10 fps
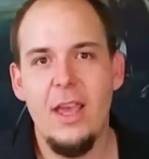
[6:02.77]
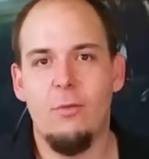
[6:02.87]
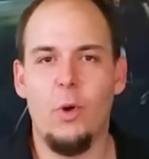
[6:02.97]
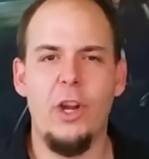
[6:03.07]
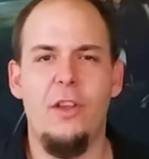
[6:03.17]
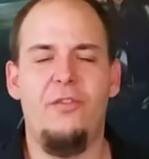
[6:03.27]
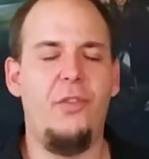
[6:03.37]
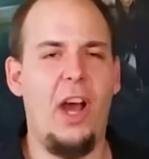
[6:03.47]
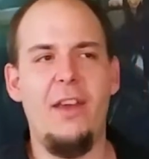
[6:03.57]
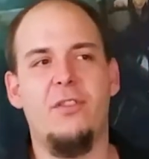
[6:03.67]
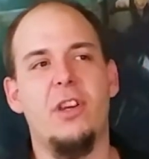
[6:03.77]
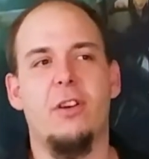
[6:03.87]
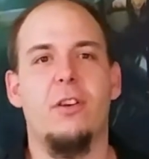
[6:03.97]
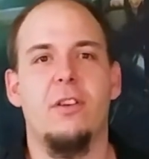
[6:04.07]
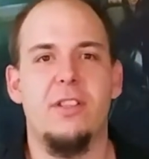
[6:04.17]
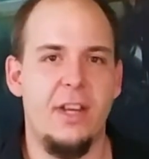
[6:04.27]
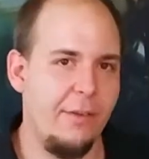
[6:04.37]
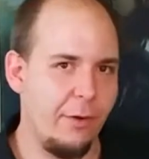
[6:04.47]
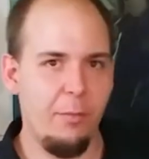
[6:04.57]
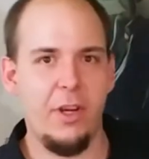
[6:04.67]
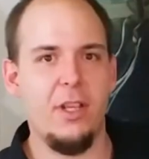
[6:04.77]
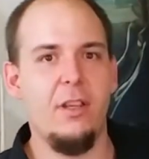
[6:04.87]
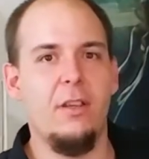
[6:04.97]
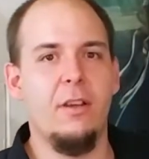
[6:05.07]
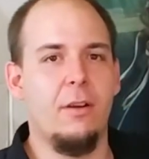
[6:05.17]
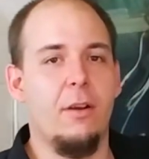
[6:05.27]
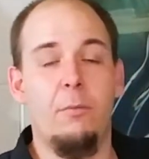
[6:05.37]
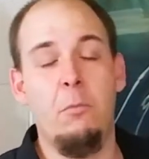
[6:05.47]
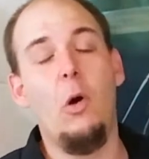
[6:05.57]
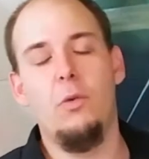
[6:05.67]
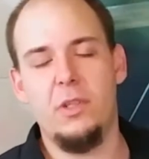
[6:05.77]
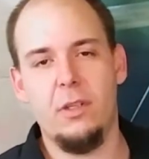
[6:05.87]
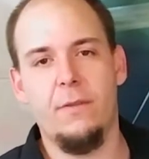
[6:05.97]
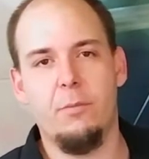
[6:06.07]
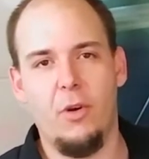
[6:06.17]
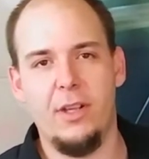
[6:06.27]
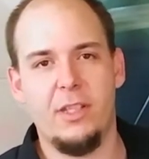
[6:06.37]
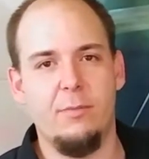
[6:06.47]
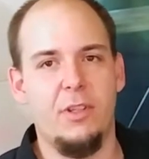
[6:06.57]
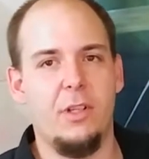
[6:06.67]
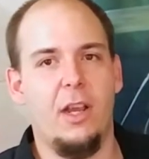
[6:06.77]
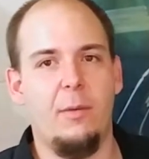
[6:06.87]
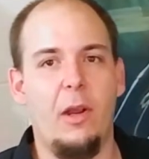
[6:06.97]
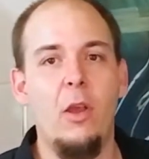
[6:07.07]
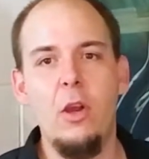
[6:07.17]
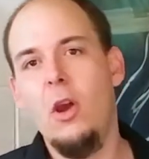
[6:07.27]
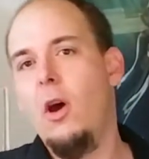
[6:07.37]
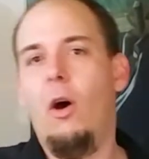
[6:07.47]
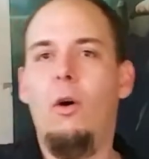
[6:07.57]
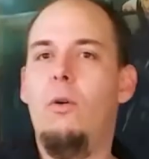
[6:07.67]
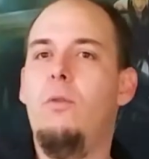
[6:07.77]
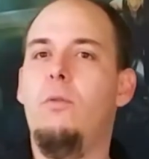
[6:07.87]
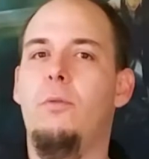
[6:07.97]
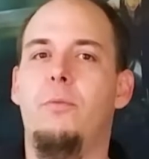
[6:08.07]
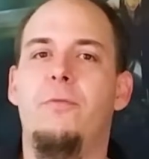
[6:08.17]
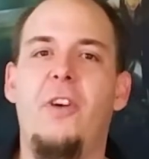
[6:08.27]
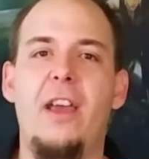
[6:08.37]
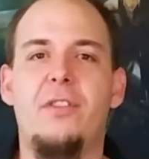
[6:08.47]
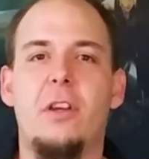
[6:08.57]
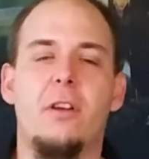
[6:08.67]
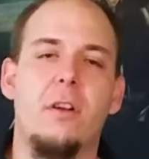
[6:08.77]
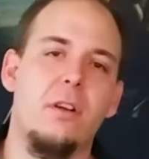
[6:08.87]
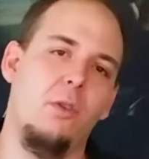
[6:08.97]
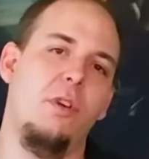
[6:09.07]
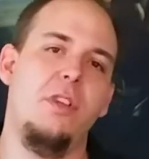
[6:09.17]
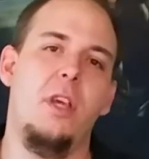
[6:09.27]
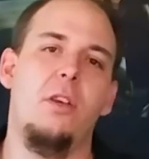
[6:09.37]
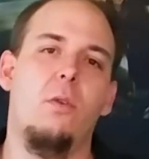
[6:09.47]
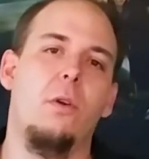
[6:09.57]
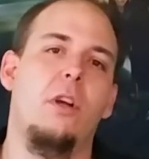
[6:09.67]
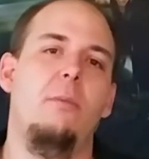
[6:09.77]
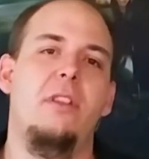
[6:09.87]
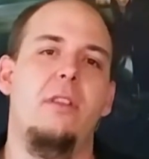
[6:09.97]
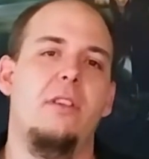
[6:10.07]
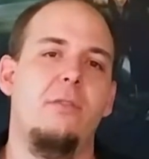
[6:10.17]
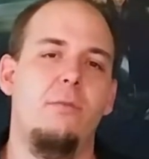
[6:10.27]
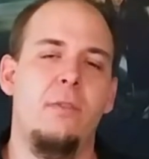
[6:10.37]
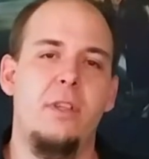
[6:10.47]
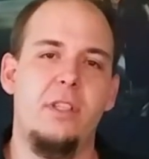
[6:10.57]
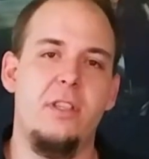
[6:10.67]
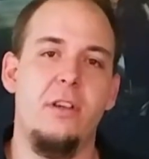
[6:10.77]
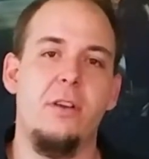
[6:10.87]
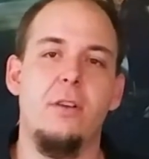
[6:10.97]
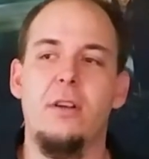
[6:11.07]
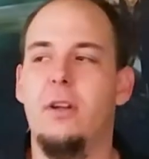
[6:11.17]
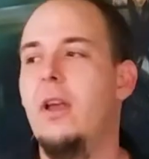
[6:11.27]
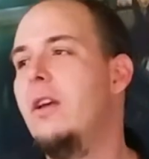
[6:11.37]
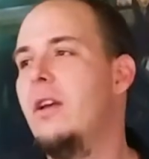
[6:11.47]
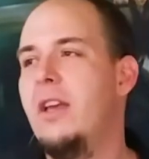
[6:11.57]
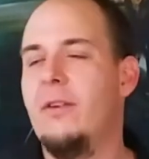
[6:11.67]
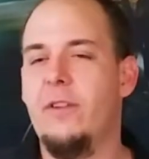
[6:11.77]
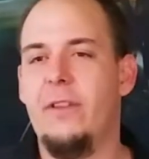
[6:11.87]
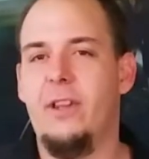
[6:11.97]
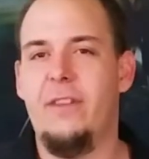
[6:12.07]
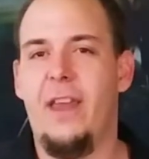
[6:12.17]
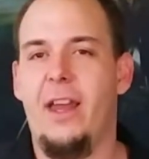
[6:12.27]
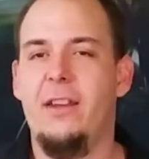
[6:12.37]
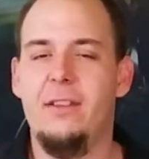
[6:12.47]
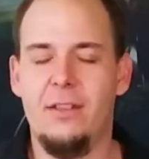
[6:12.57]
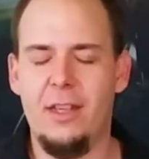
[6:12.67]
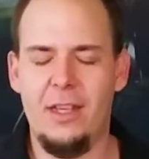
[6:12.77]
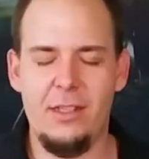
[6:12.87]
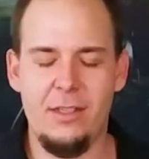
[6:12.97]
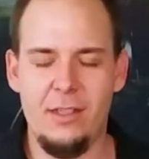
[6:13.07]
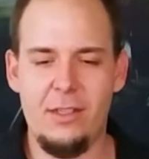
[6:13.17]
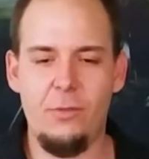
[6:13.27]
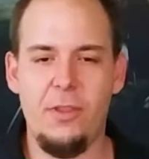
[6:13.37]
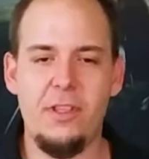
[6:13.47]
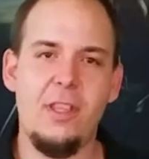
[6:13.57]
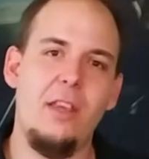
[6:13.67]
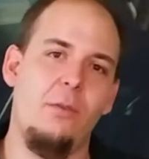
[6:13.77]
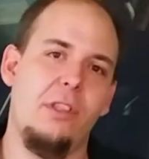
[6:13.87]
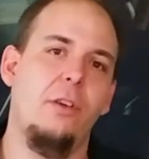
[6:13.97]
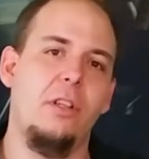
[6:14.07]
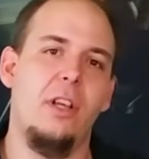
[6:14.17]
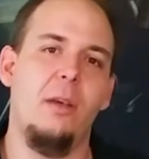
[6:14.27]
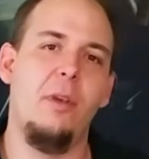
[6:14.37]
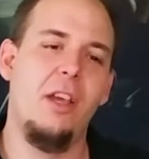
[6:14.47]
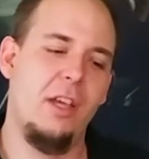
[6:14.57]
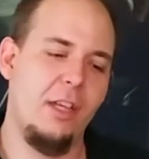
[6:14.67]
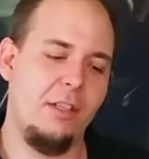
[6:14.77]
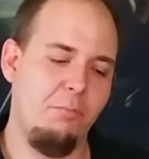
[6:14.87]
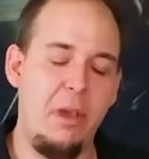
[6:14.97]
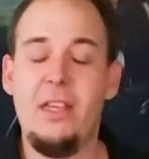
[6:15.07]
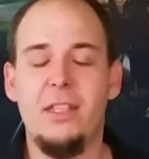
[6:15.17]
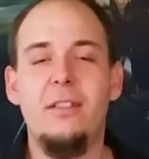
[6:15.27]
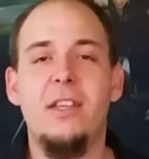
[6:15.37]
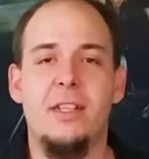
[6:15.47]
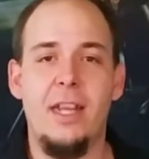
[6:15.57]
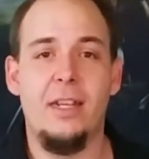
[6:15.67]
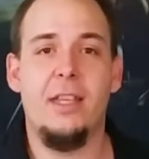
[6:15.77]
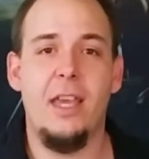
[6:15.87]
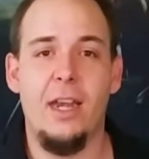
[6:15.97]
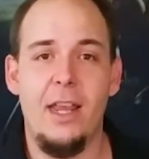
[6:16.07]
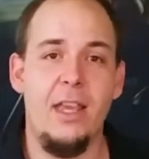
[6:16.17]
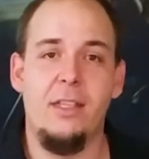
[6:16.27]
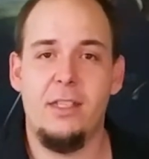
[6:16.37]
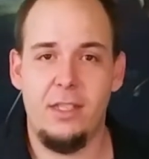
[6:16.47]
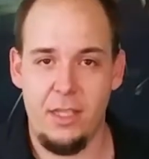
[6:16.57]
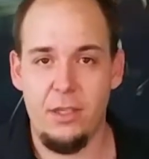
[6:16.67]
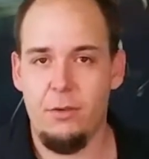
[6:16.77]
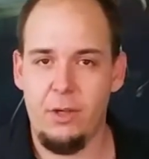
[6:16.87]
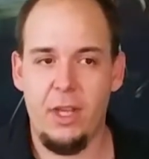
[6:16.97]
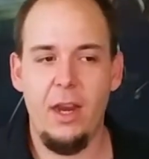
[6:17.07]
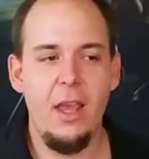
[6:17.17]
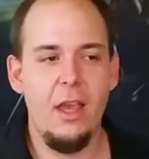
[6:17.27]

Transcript: running at 5 gigahertz, and everybody, or most of the press, has been talking about, oh, 5 gigahertz 28 core coming this year and everything like that. Guys, this thing was hooked up to basically a dedicated AC unit.